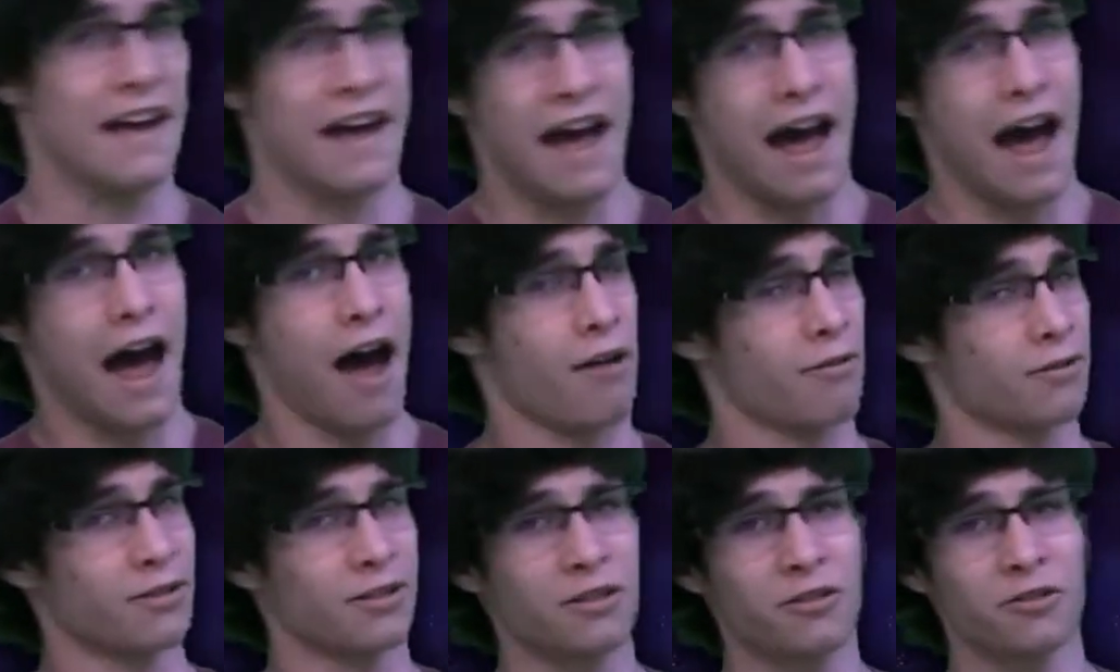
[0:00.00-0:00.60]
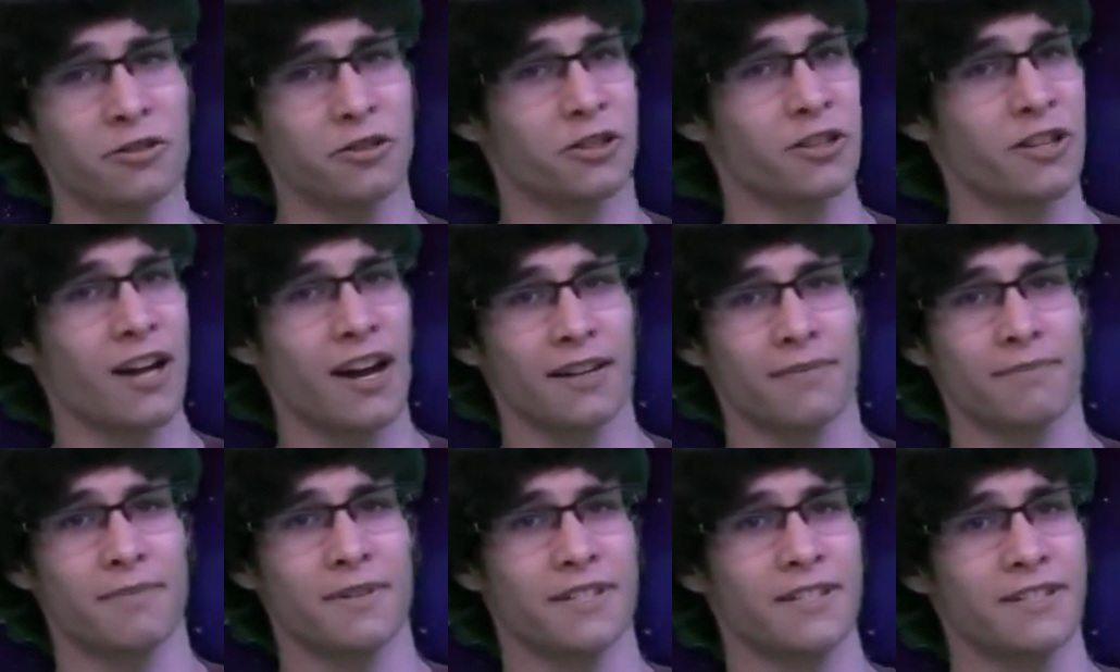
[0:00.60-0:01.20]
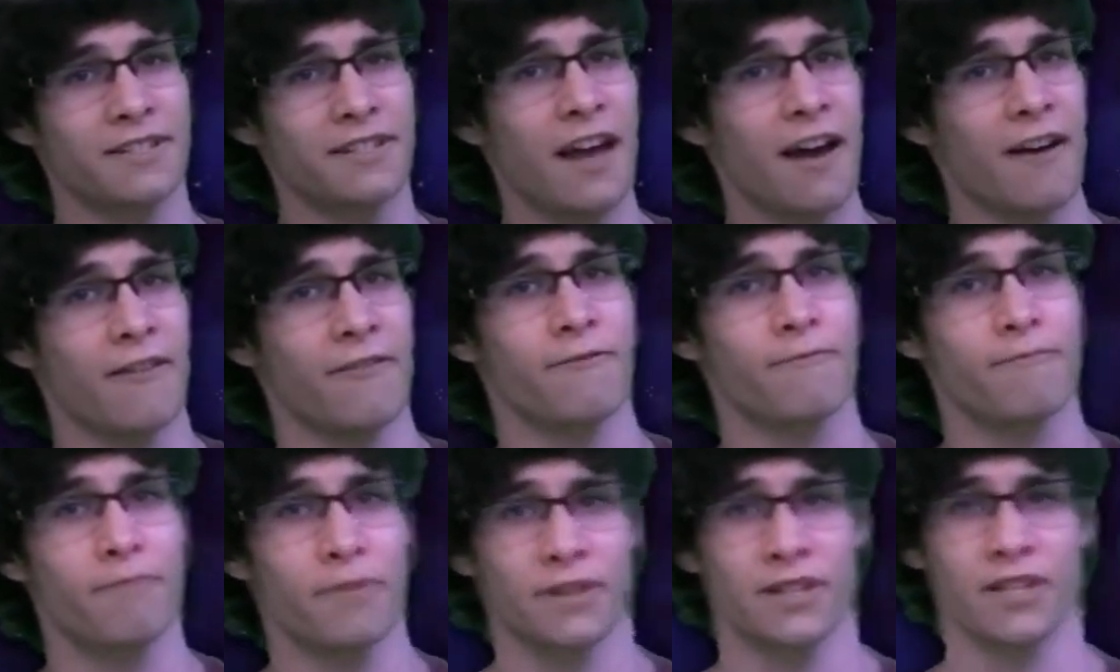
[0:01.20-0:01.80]
I was a little shocked
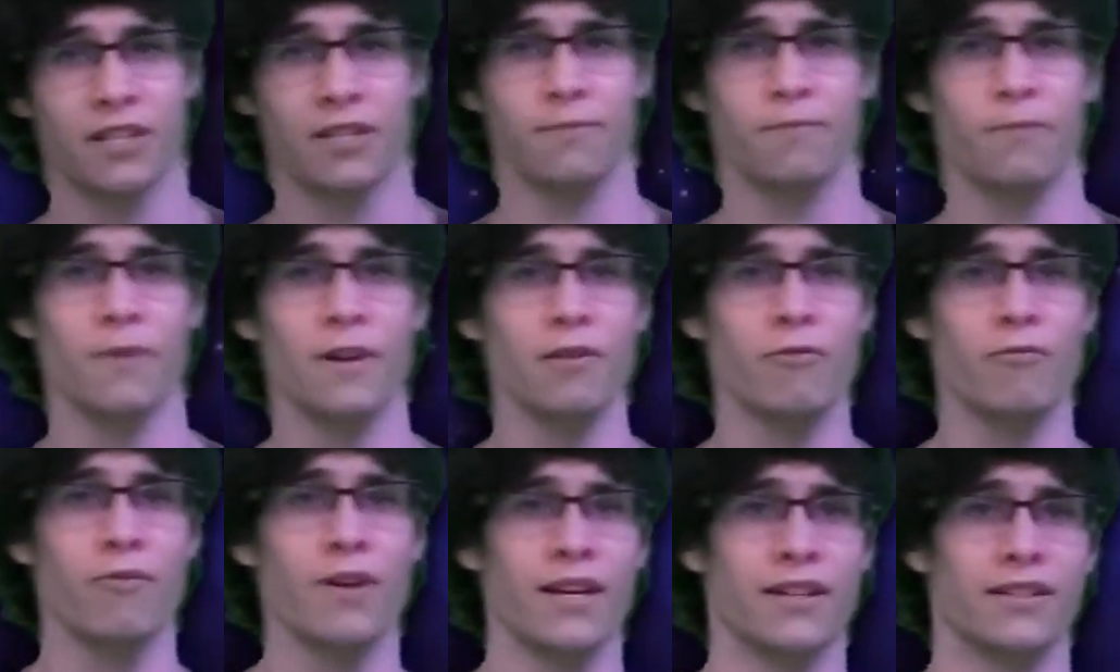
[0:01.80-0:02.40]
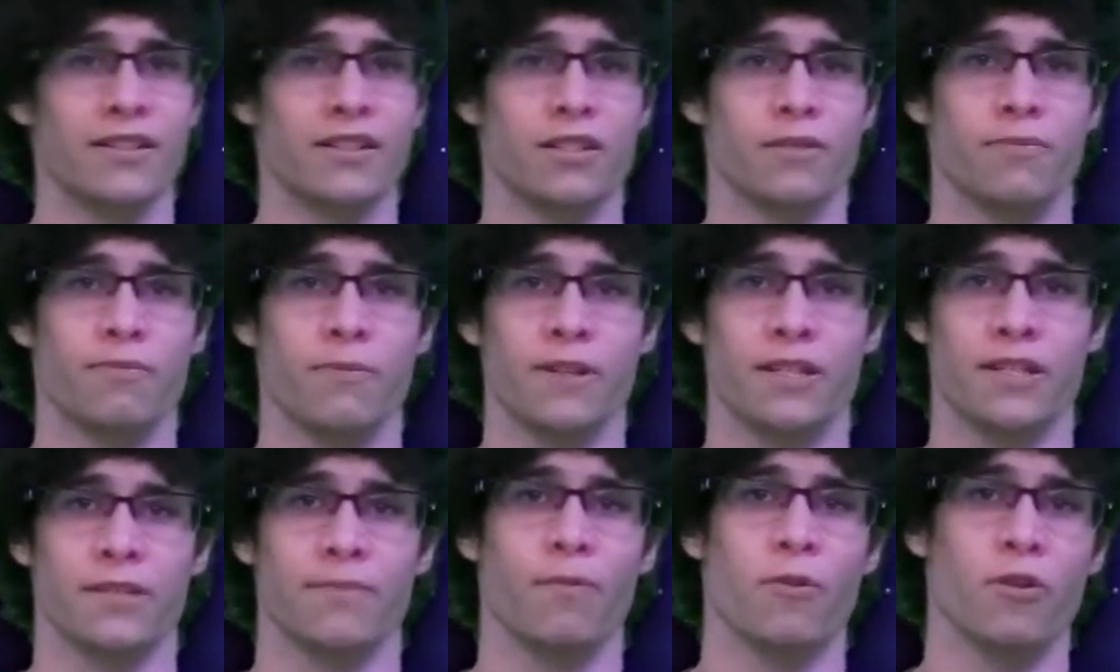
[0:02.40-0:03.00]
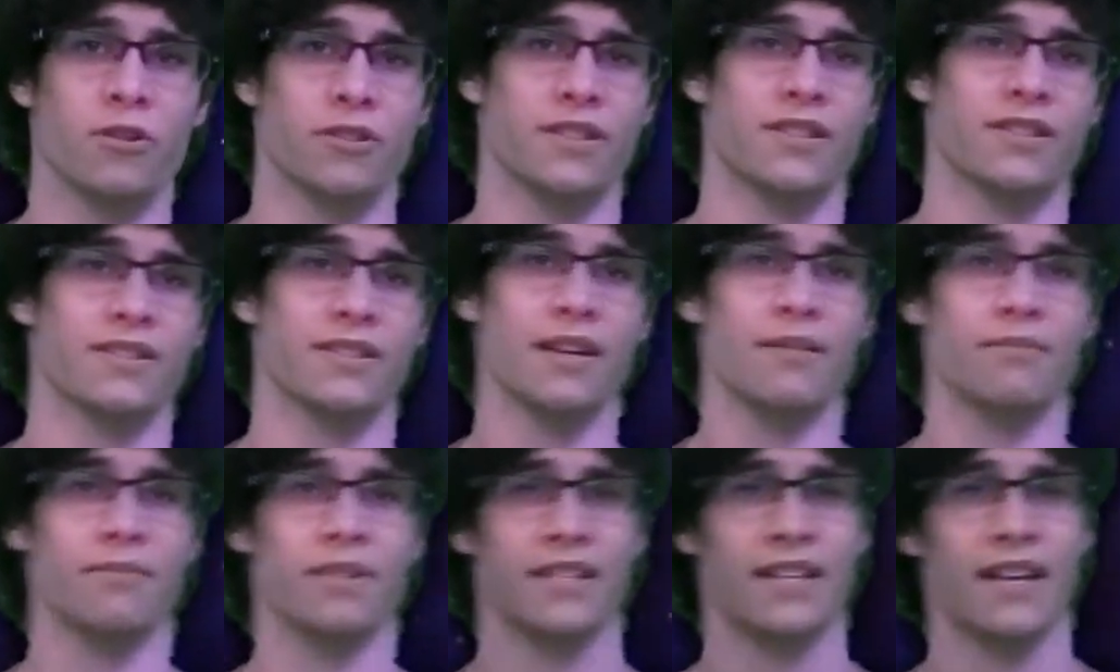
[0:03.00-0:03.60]
myself, but the spring week and spring sports
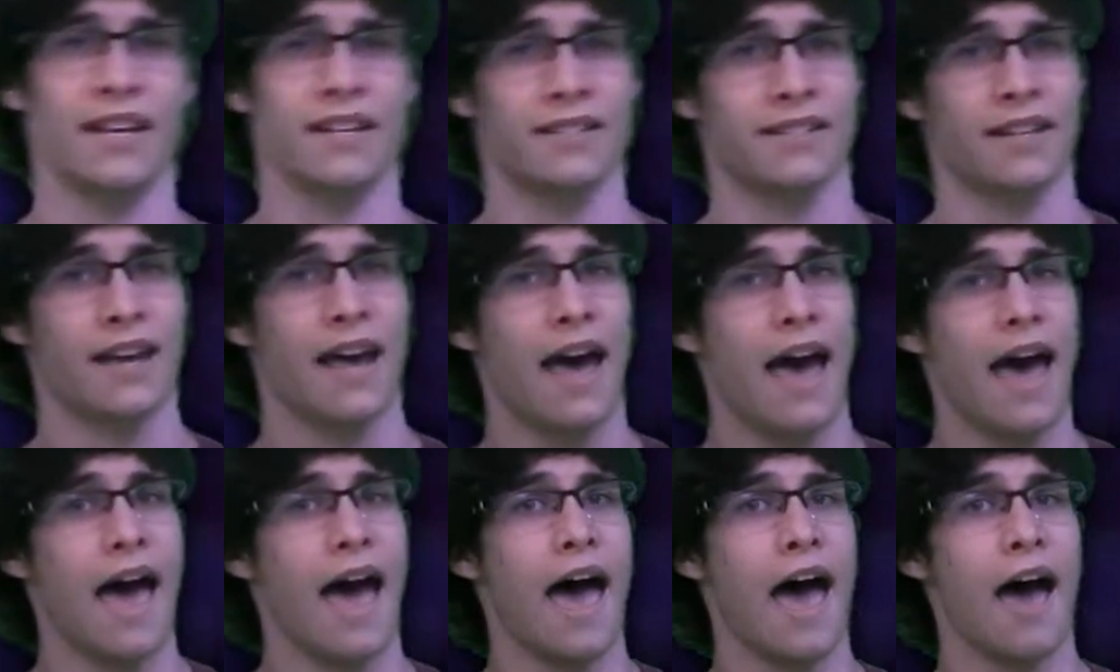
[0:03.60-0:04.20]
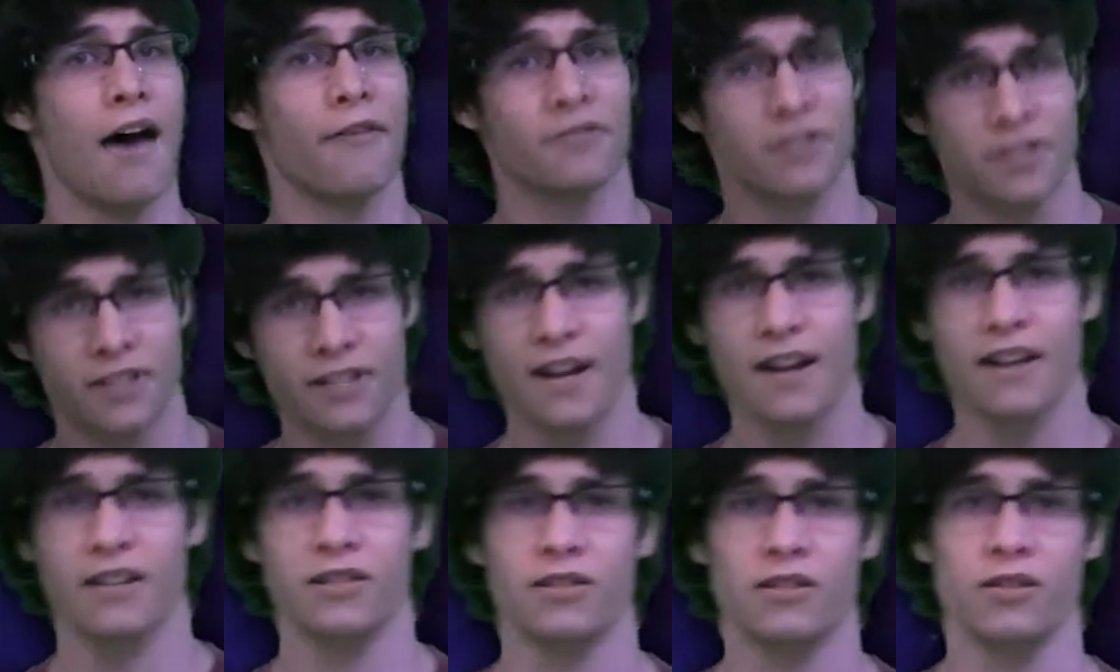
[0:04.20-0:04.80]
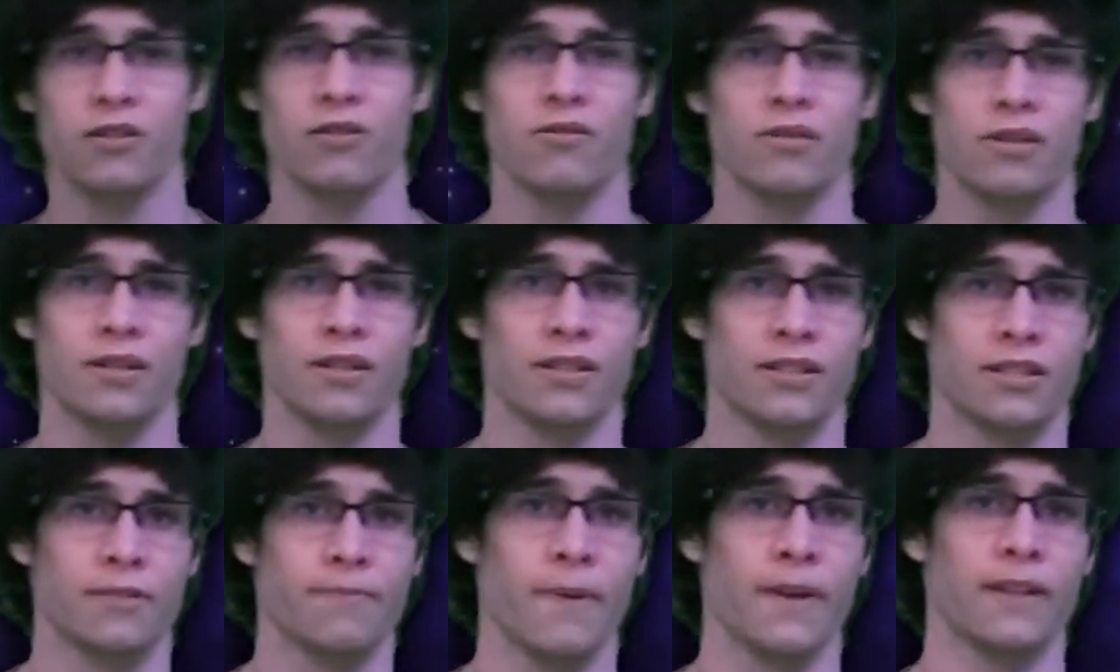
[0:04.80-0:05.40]
assembly dates have changed, so you
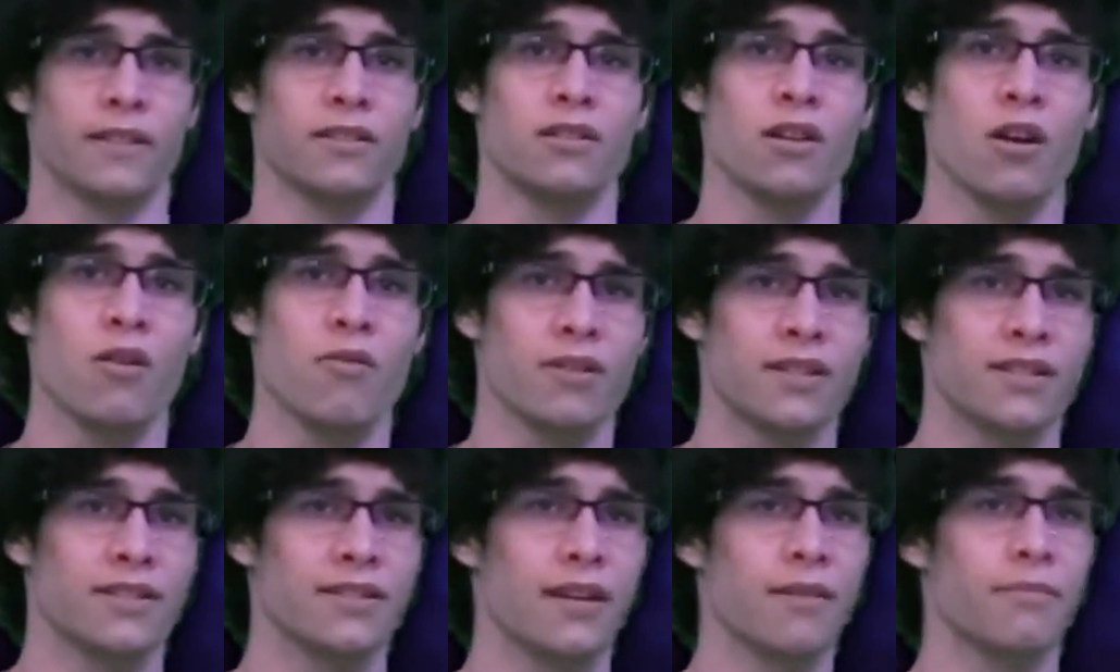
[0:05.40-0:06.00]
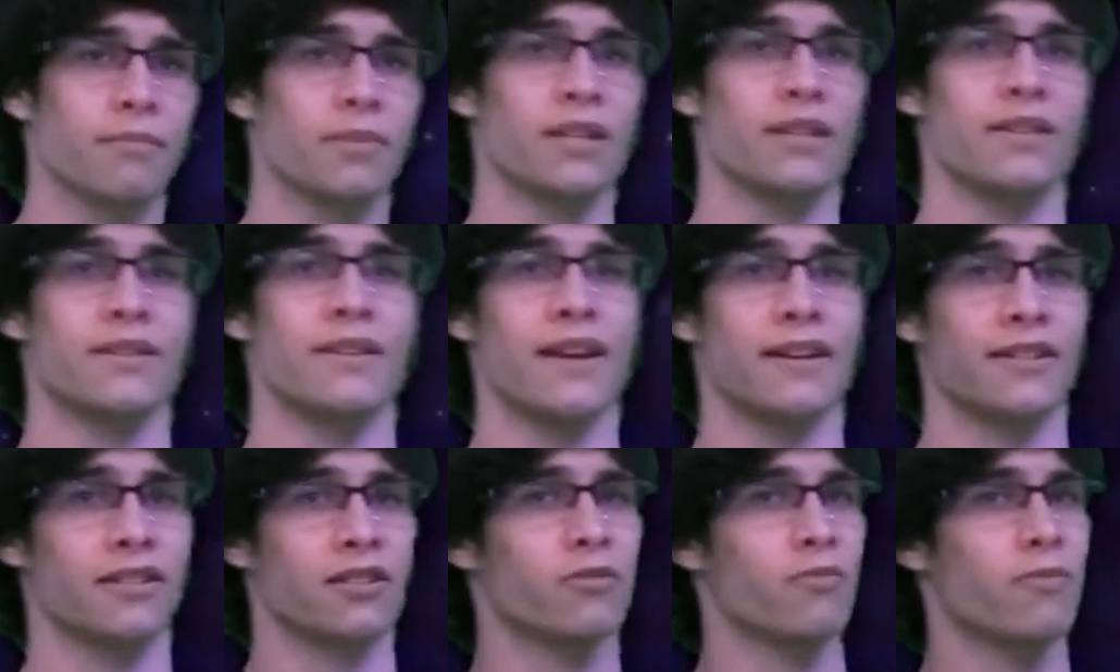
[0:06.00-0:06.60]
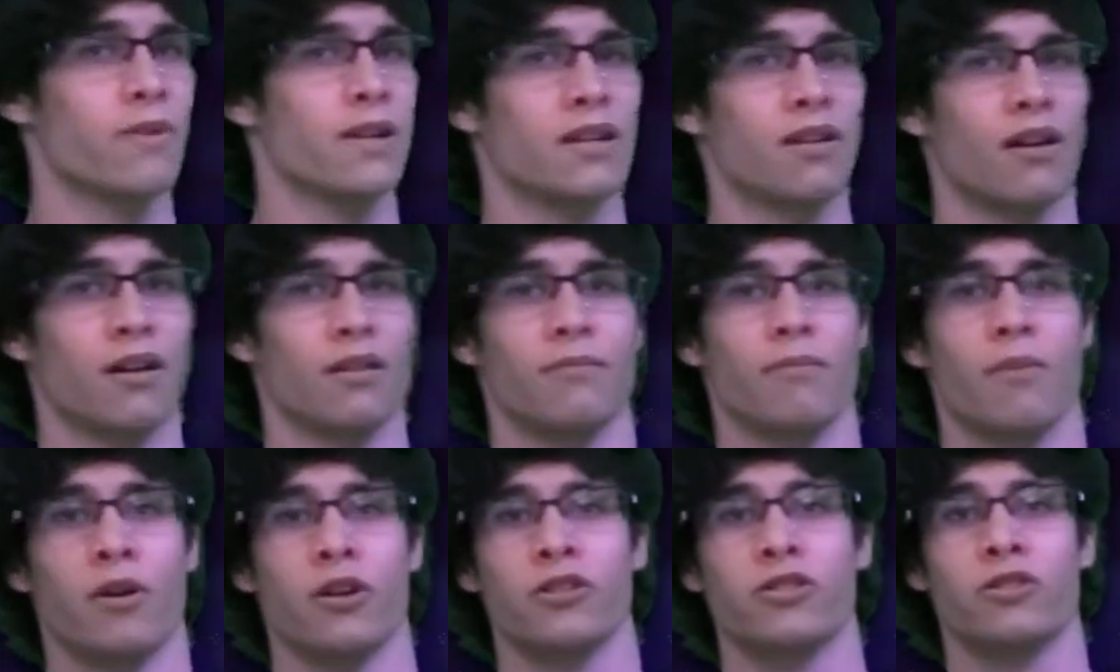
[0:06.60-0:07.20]
can expect no assembly next week
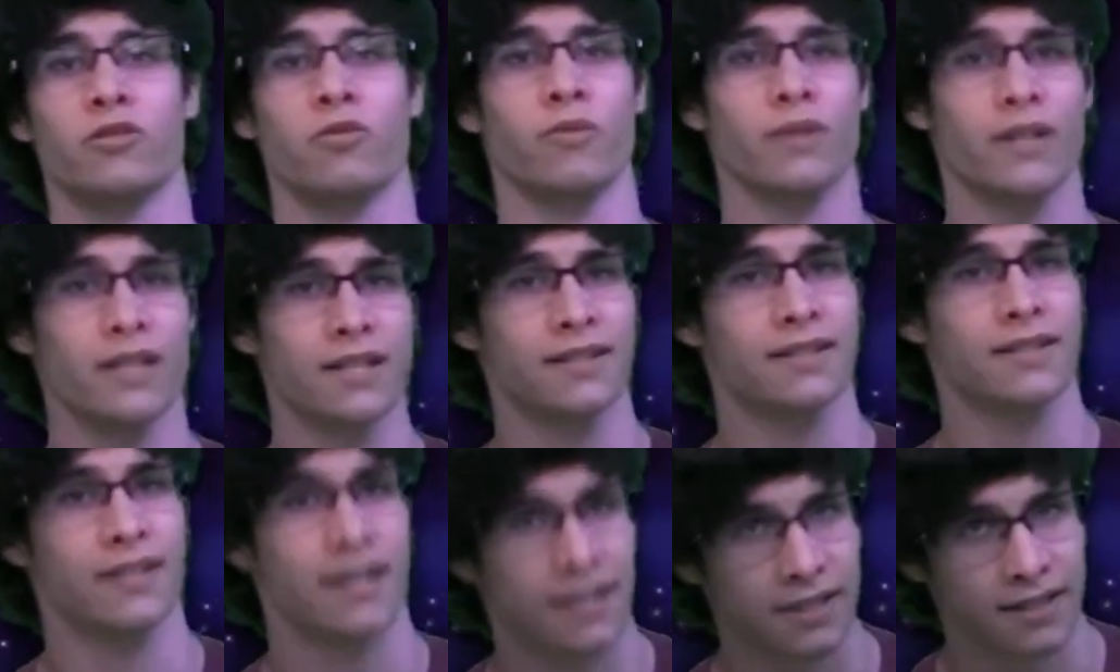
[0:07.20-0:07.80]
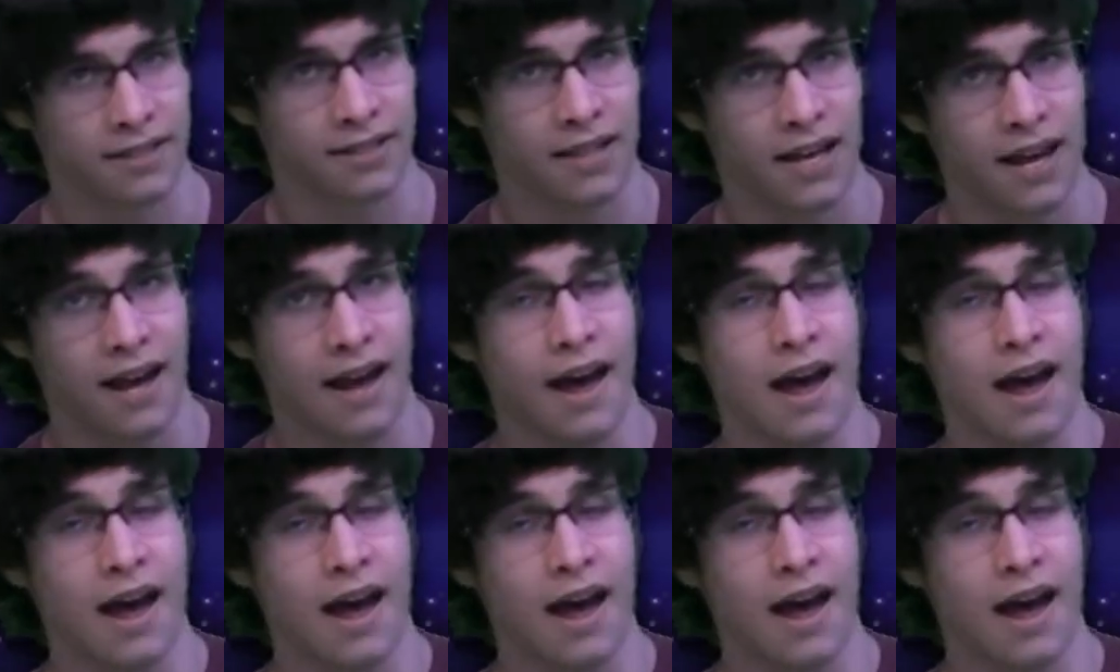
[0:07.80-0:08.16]
on March 26th.